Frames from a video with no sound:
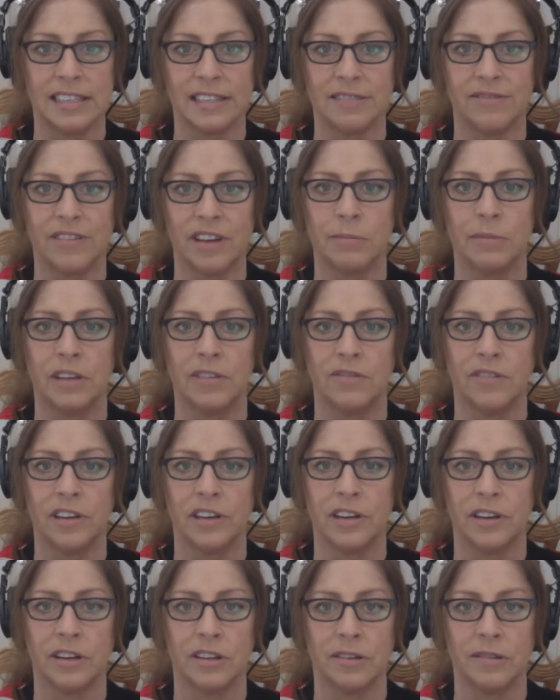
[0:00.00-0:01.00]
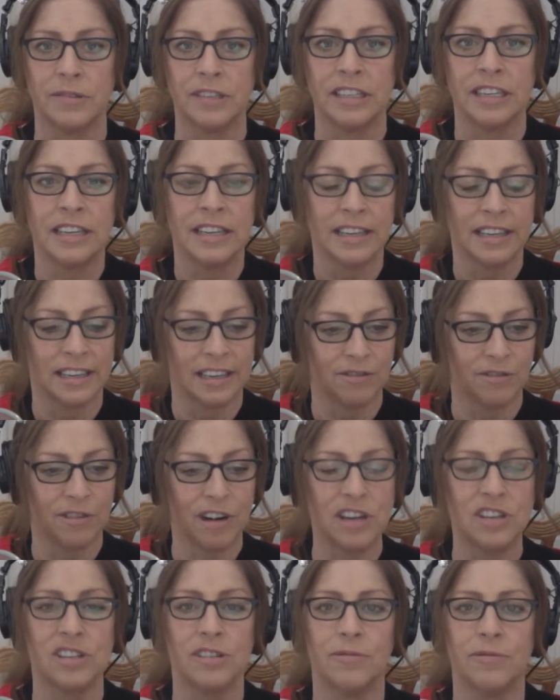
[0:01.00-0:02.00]
family-filled,
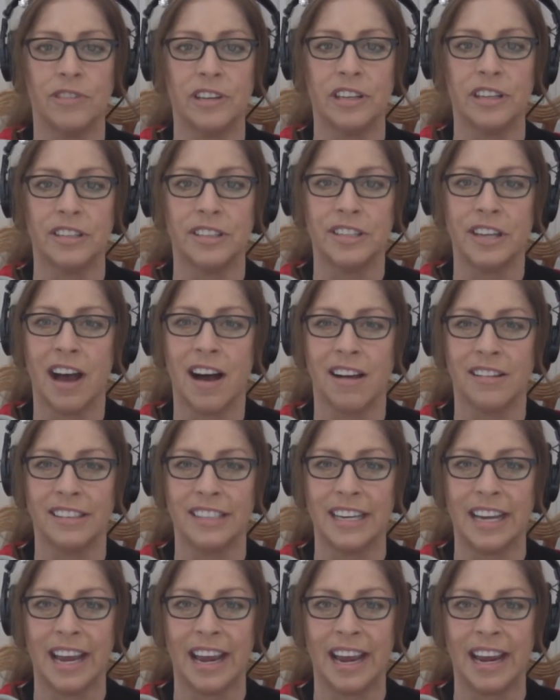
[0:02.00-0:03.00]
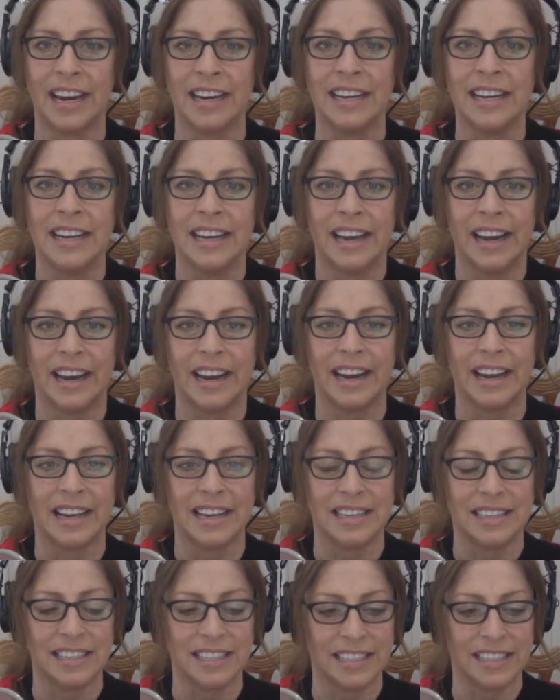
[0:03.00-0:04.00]
friendship-filled holiday.
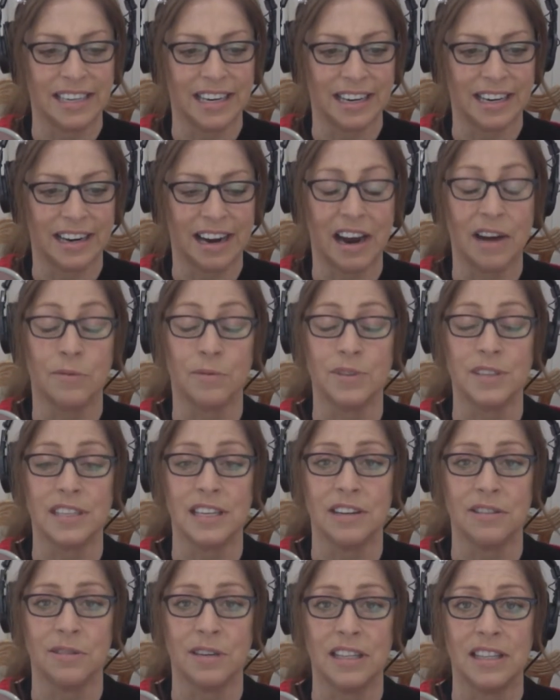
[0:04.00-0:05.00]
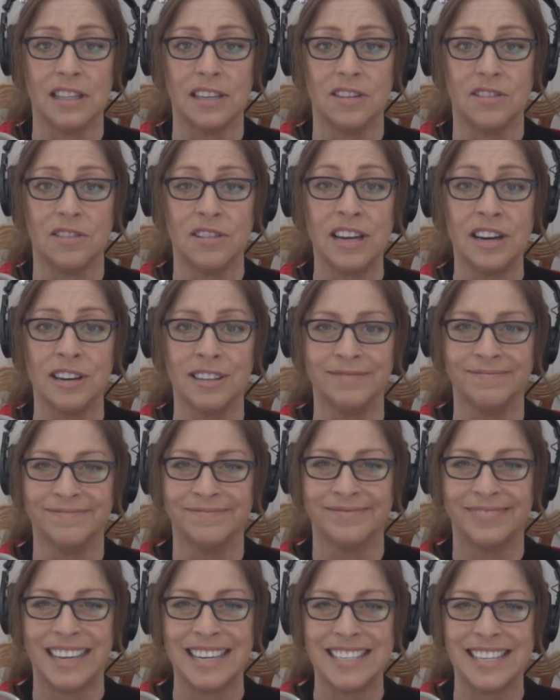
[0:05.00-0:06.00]
And I will see you in the new year.
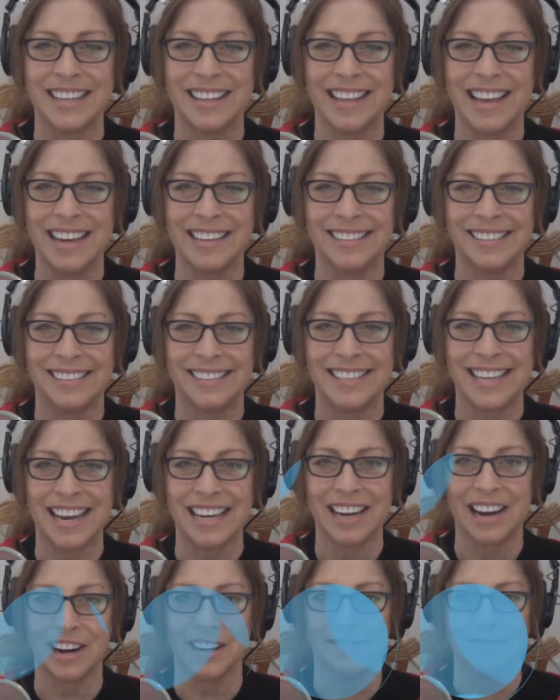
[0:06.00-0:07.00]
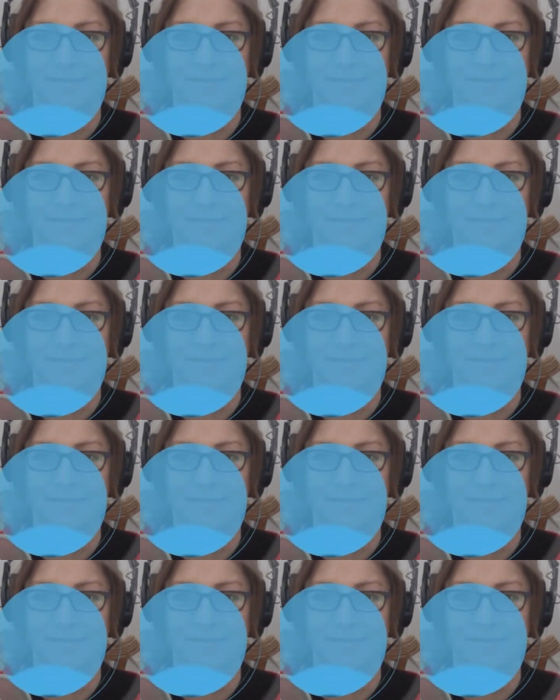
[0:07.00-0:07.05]
Until then, take care.